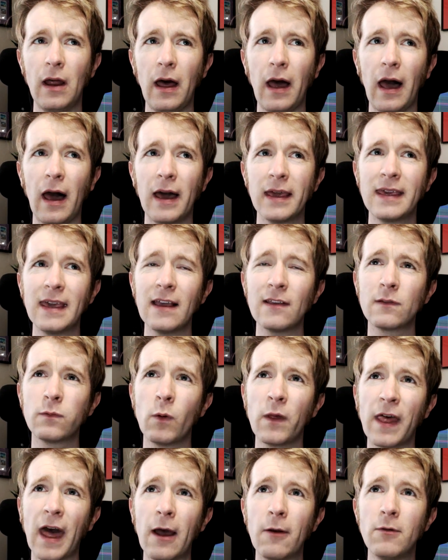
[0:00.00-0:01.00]

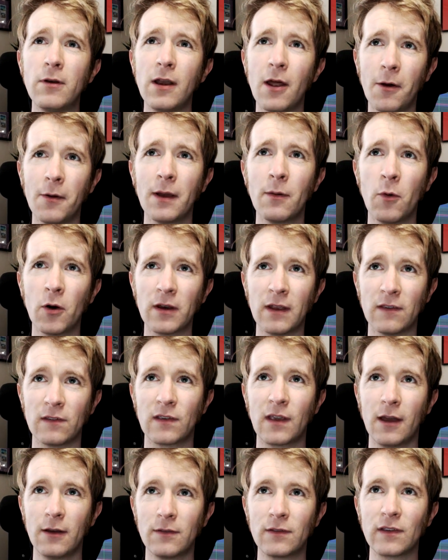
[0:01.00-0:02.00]
knowing what it's
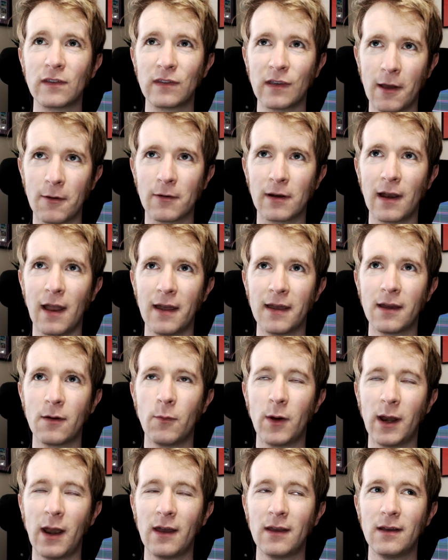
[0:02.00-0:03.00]
going to sound like
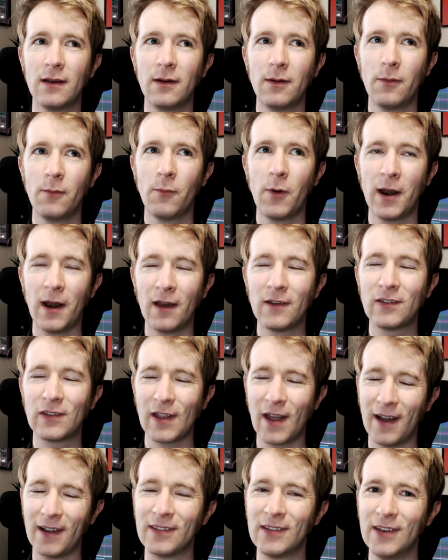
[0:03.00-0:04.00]
when I
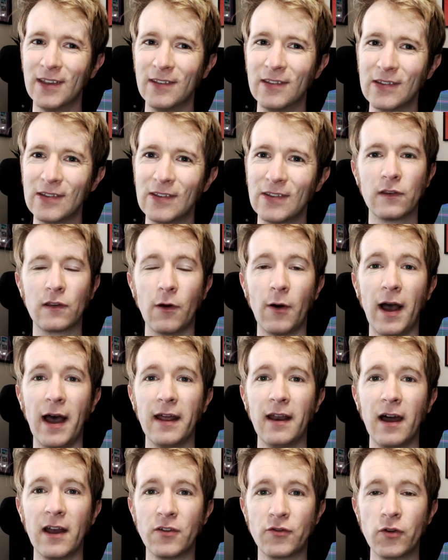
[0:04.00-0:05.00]
started. So
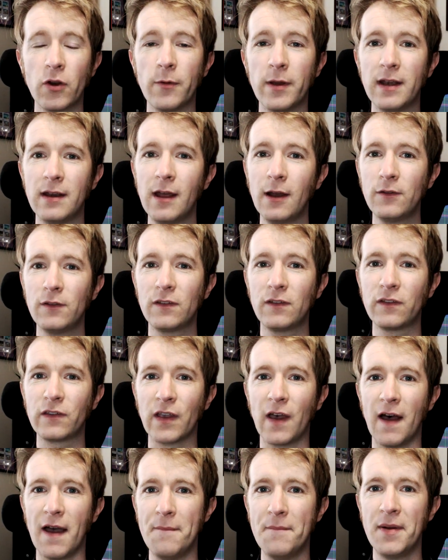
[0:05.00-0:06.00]
I drew in notes at a
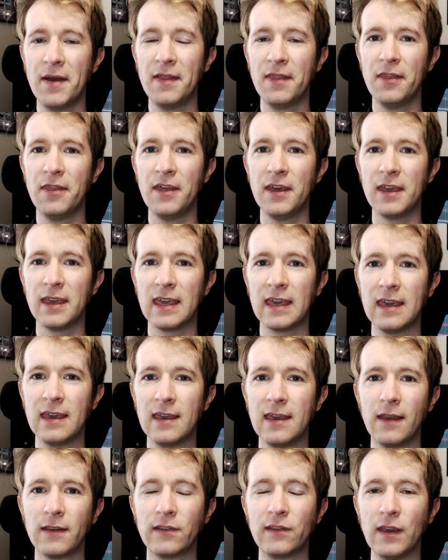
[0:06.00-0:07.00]
time the
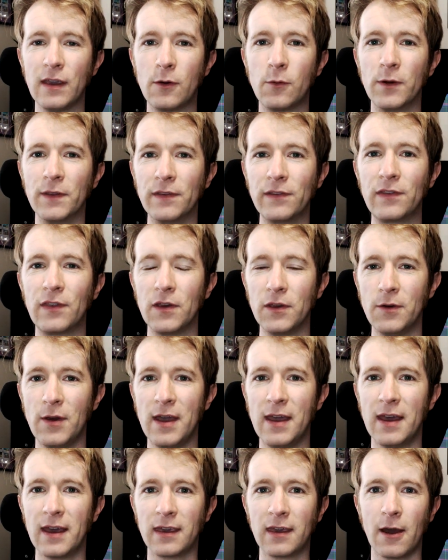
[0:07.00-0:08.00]
sequence that you
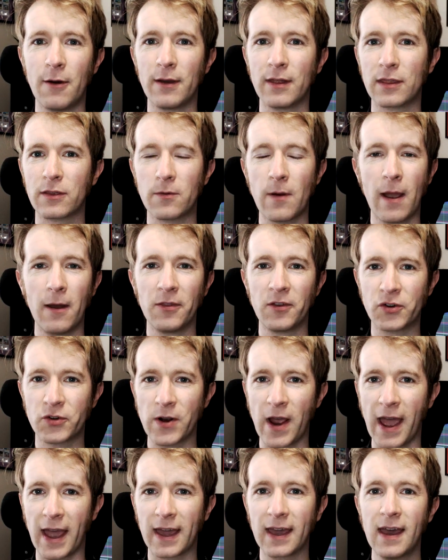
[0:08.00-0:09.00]
hear going throughout the
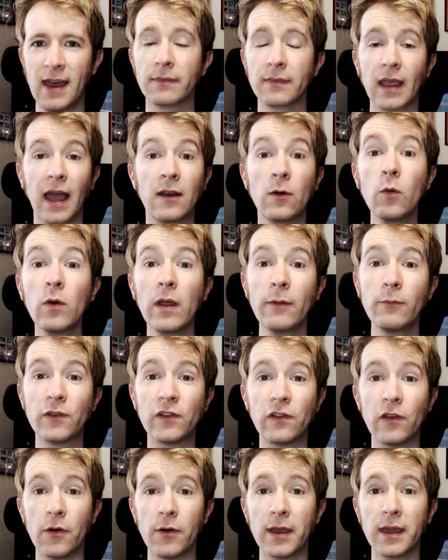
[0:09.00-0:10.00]
track. And all I was
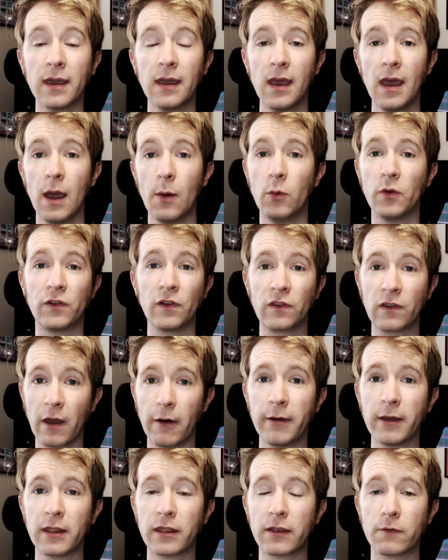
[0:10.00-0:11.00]
doing was just
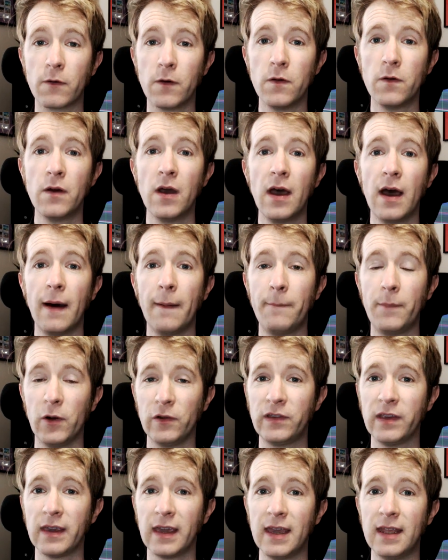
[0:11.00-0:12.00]
going through,
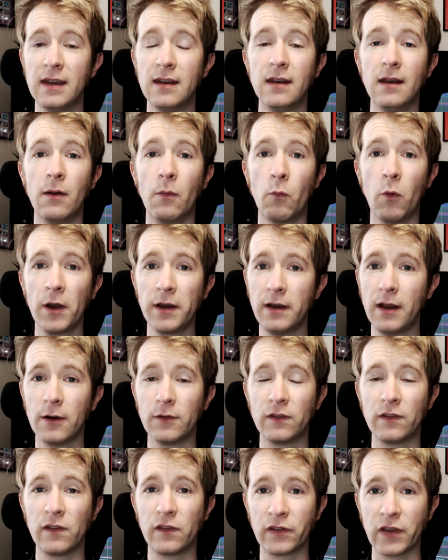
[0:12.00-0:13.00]
putting in one
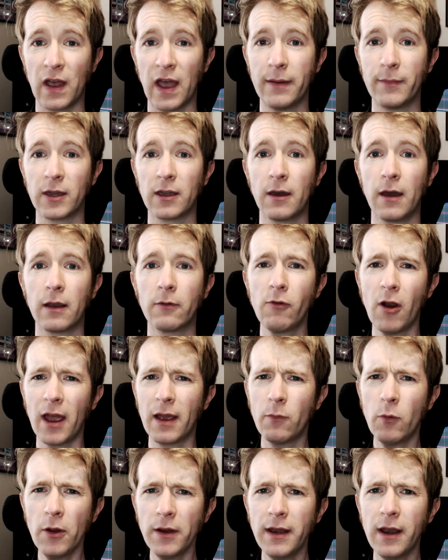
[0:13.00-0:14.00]
note at a time and going, right,
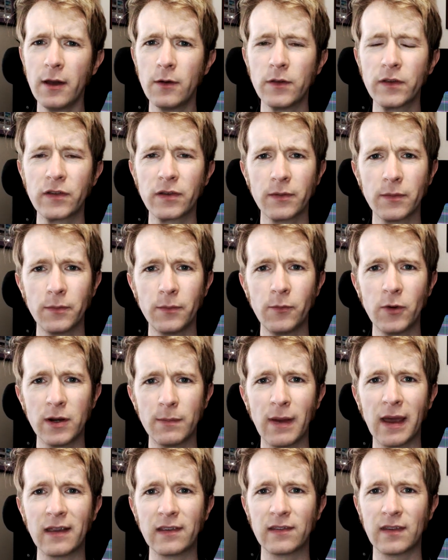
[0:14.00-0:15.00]
what note would
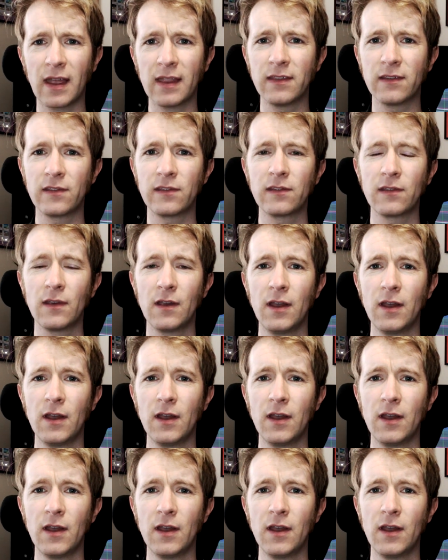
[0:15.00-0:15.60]
make sense